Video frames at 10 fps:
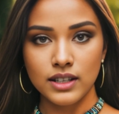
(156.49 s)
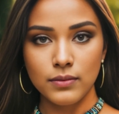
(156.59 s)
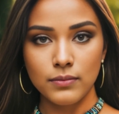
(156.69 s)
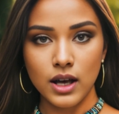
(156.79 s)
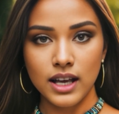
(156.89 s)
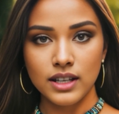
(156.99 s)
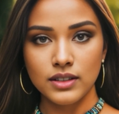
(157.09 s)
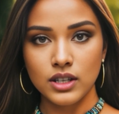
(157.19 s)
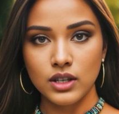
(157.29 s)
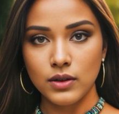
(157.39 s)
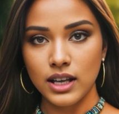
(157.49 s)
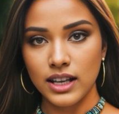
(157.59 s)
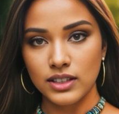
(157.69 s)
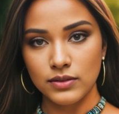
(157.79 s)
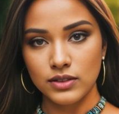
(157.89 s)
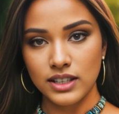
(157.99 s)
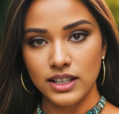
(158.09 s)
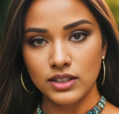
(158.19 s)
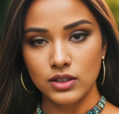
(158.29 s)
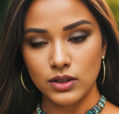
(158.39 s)
Making your own eco-friendly
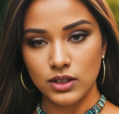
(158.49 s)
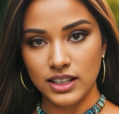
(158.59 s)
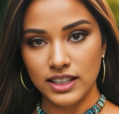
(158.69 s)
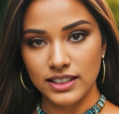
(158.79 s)
jewelry